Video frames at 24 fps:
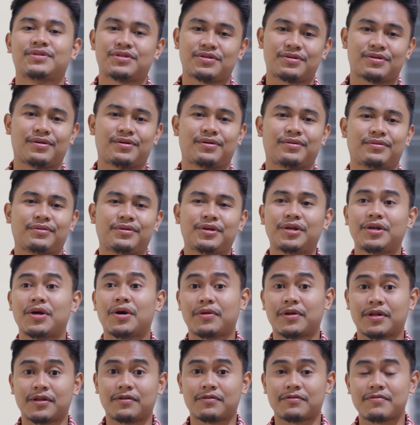So you
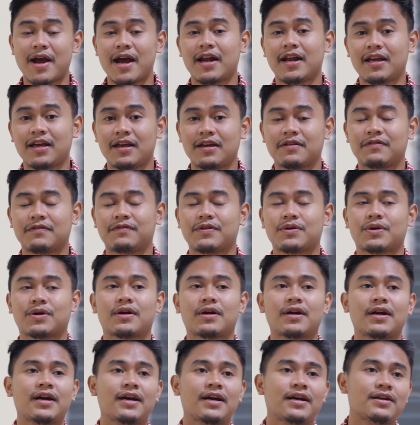know that already, if
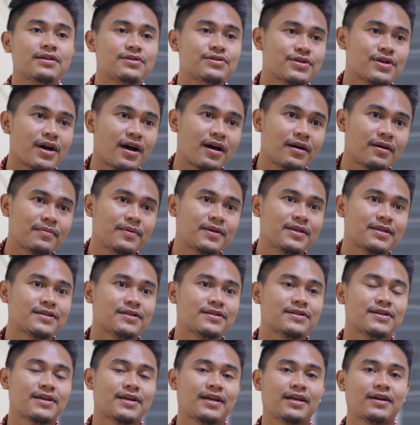your job
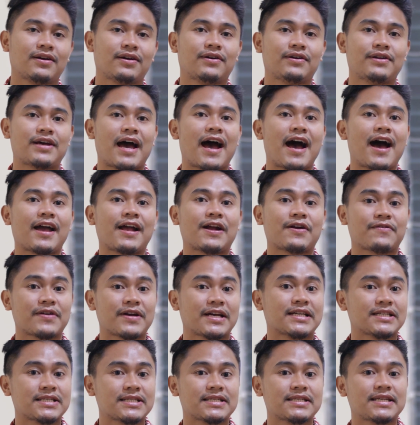is on a high
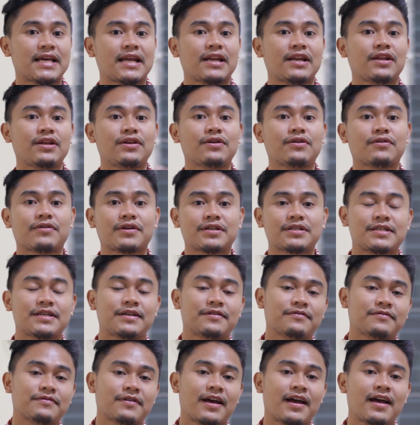risk, then you
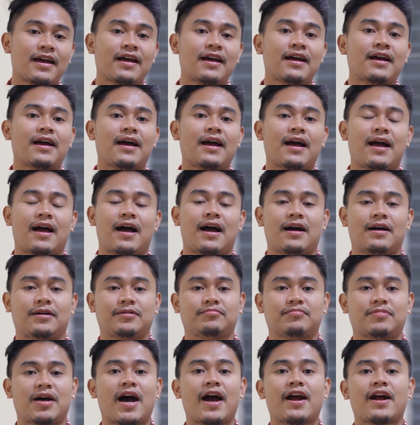receive
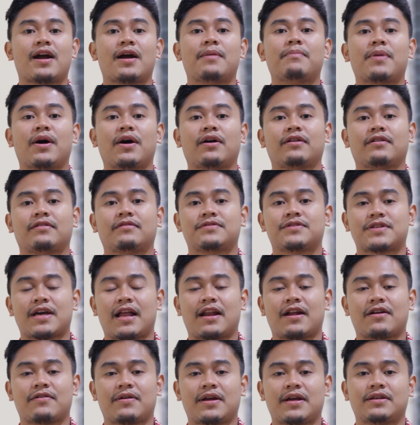a higher amount of
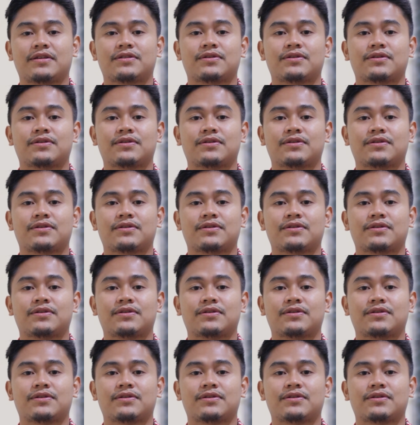salary.